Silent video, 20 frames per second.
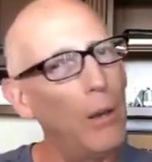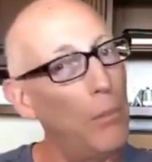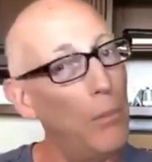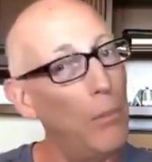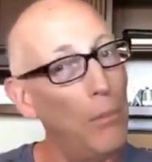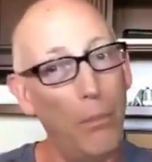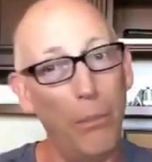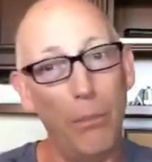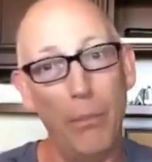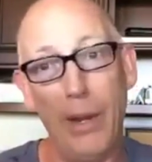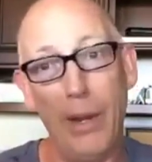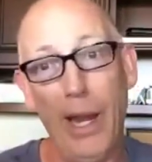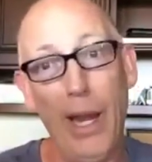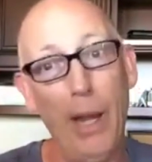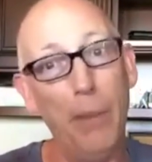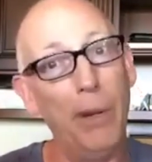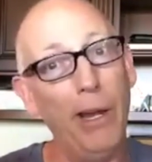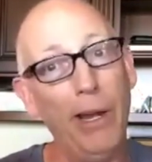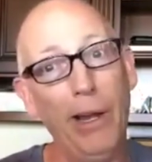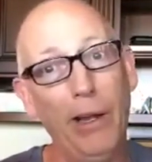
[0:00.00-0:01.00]

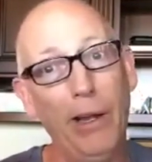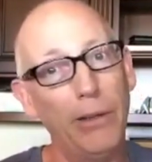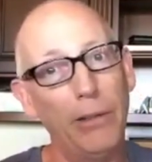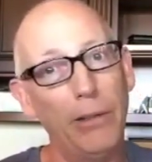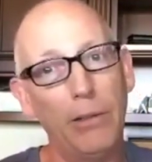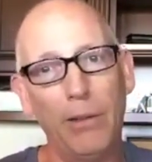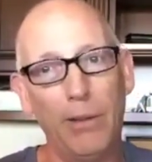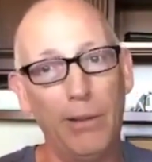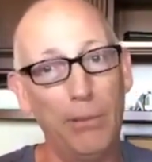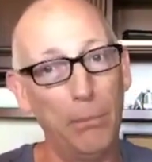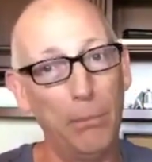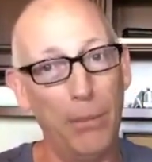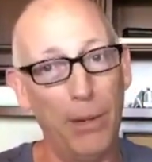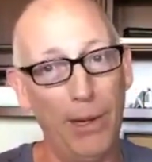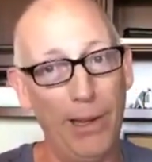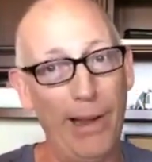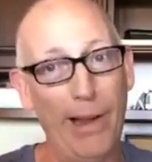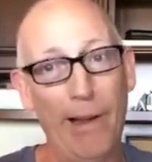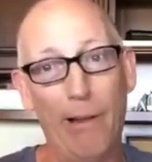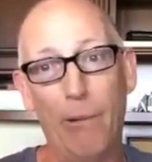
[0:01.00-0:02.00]
Maybe,
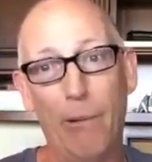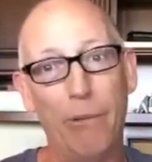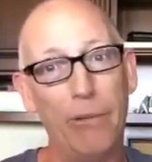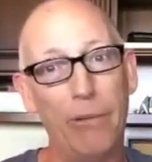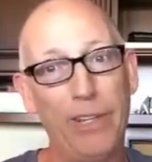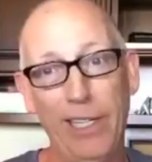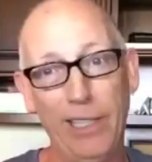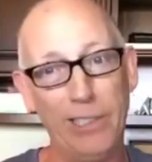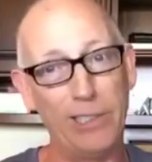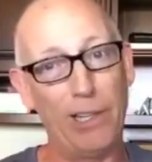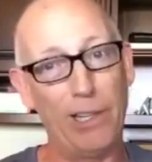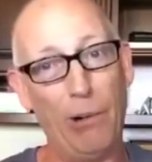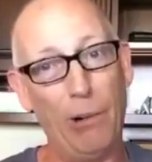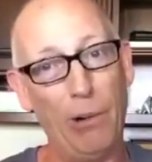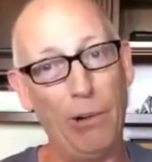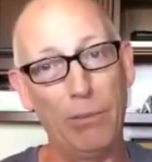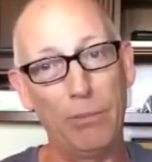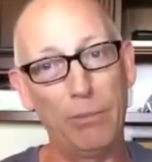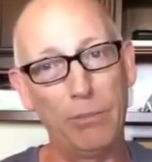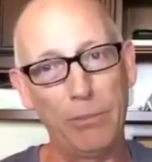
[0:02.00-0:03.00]
but I don't think
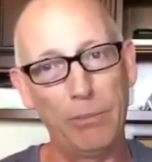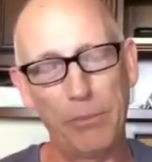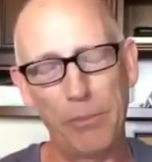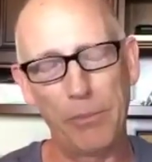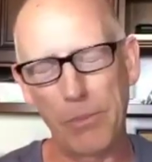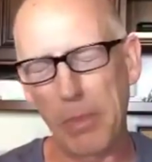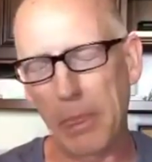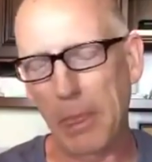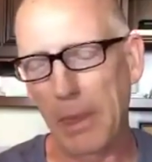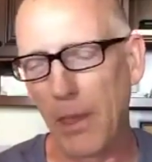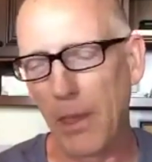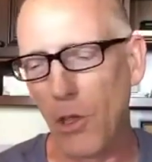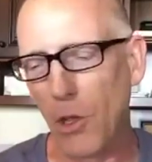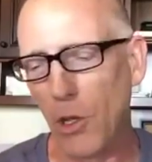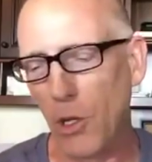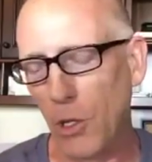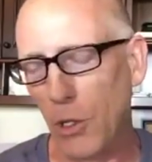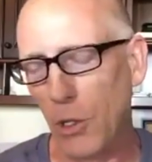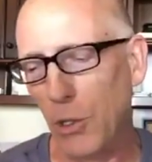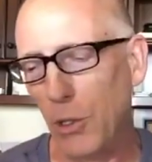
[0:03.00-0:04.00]
so.
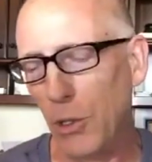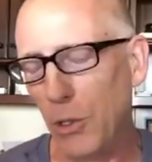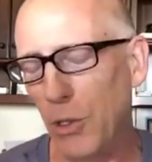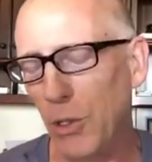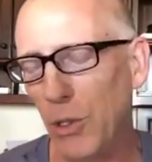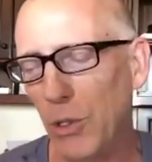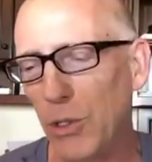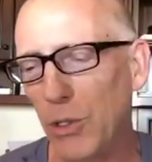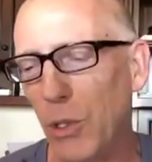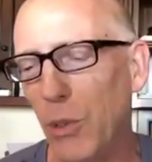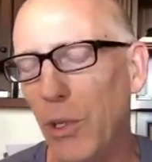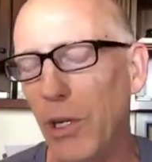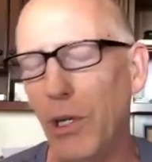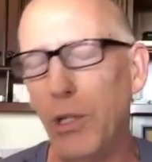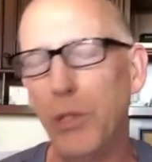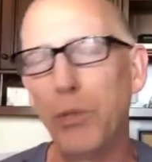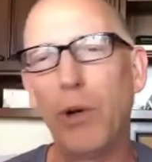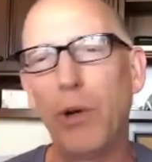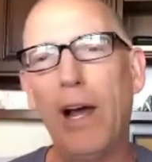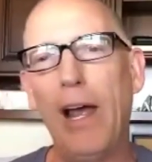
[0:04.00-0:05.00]
So
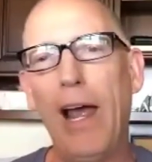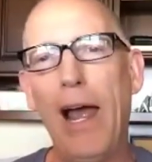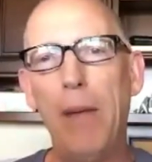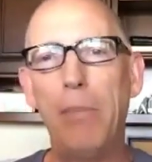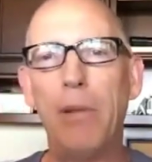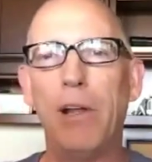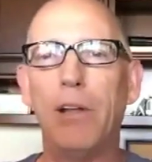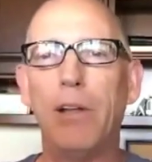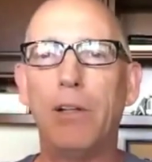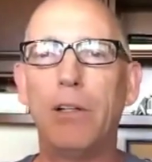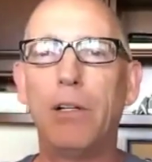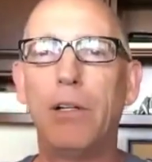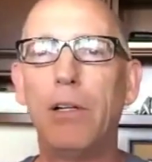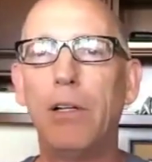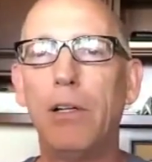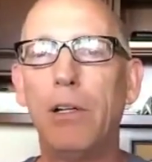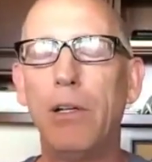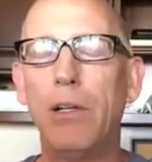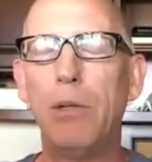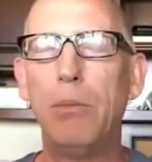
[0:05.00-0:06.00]
here's what happened.
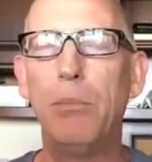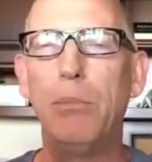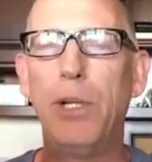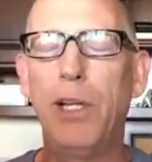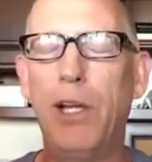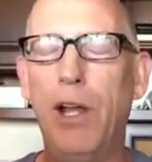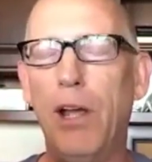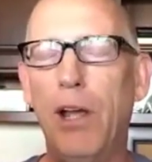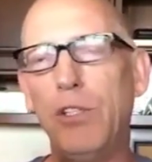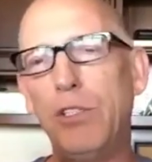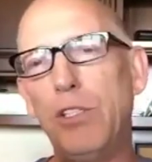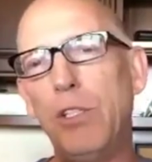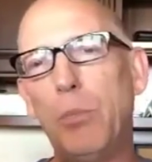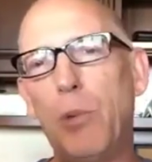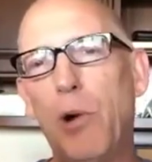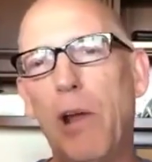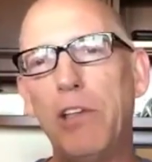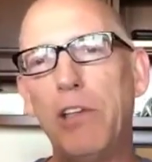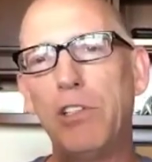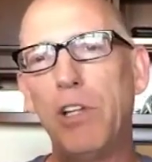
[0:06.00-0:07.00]
Because the
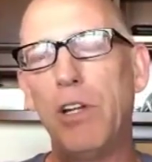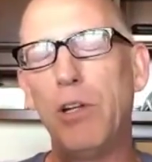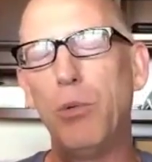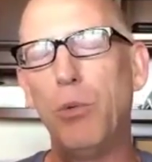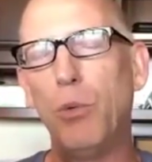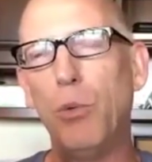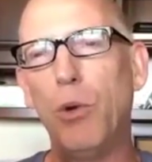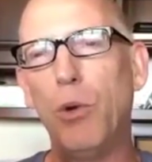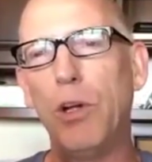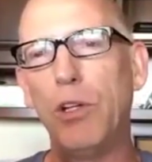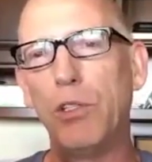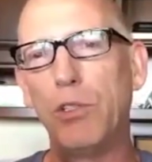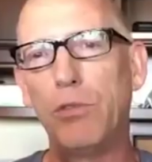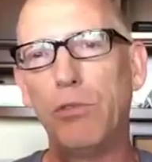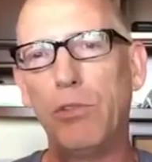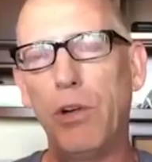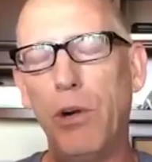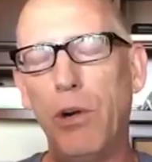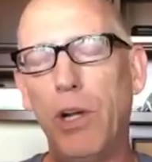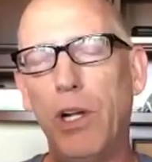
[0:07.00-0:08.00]
president was
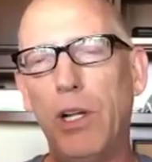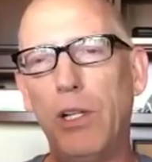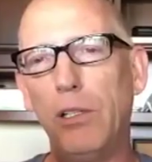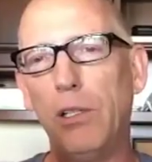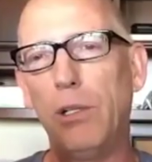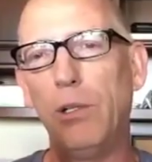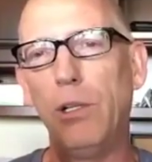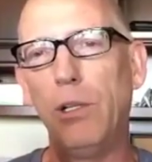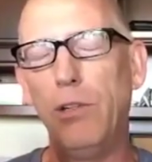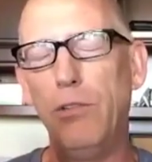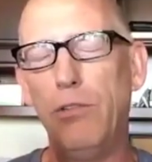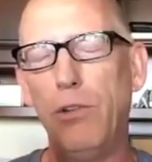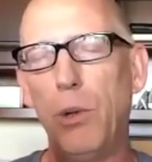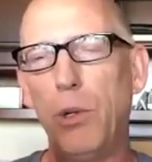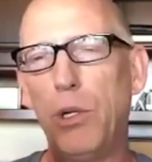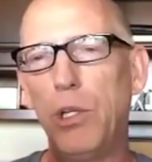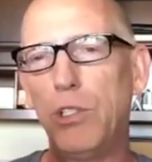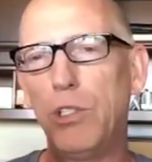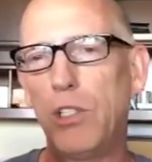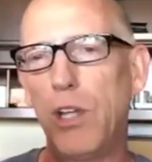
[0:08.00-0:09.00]
very clearly
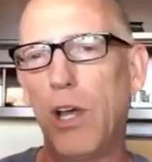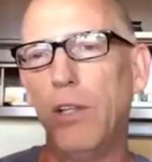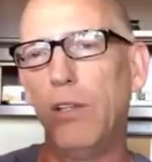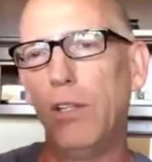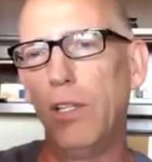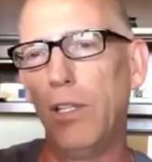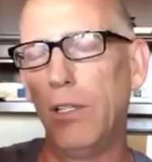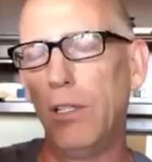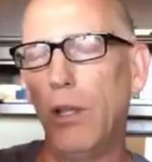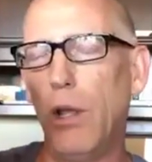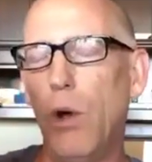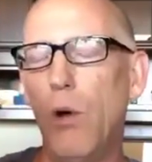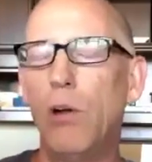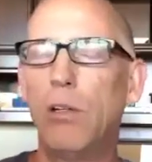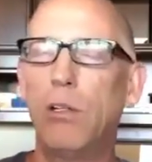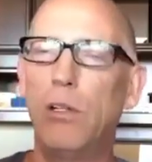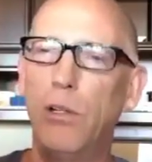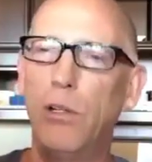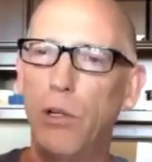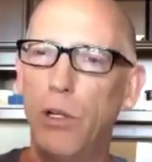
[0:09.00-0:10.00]
focused on the
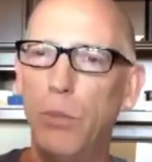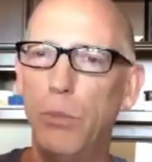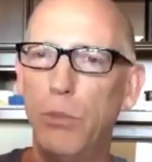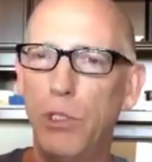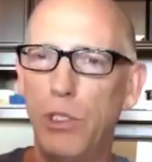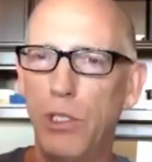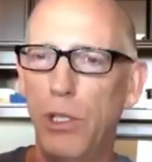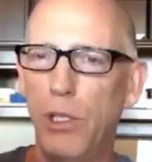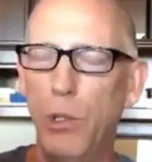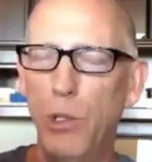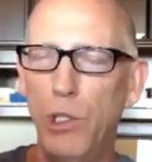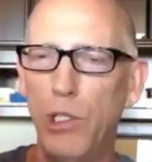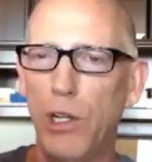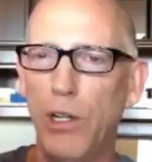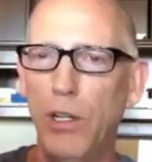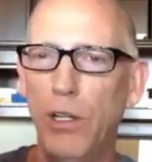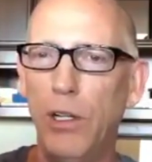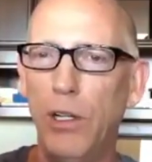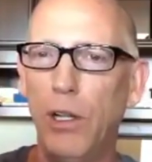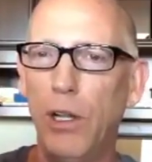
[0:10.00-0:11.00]
long-term
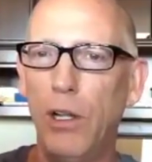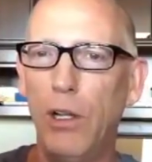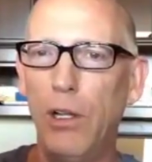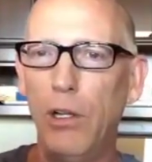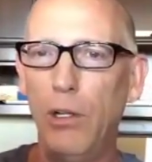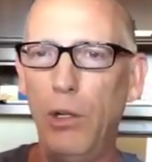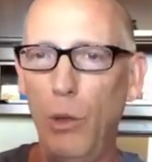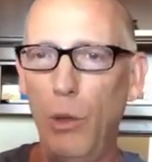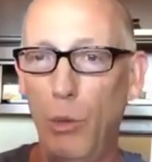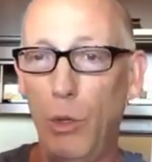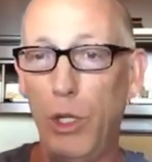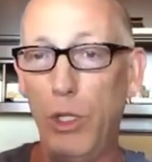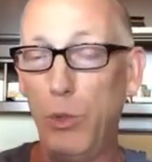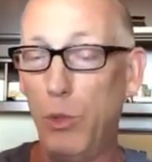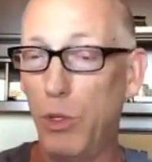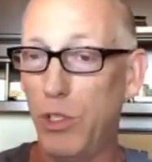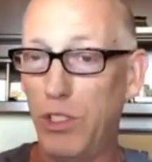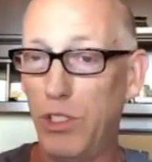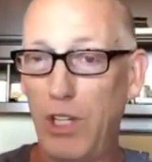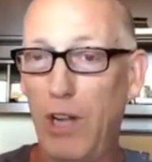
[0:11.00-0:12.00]
solution, which
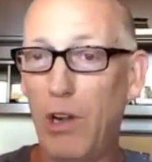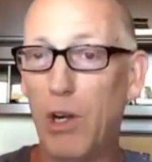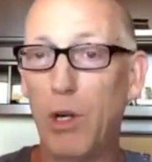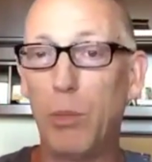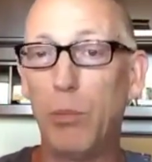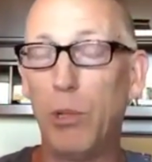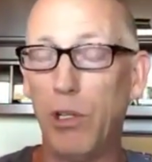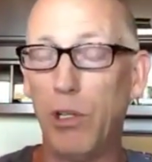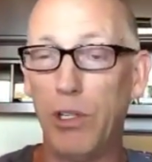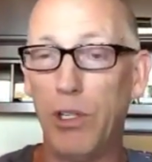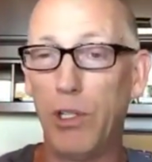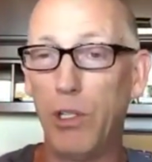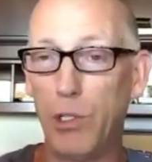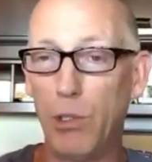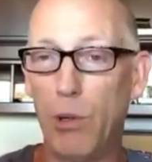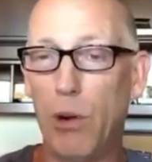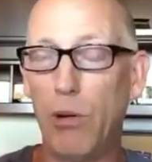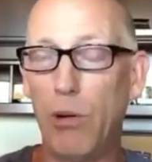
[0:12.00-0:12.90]
was terrible in the short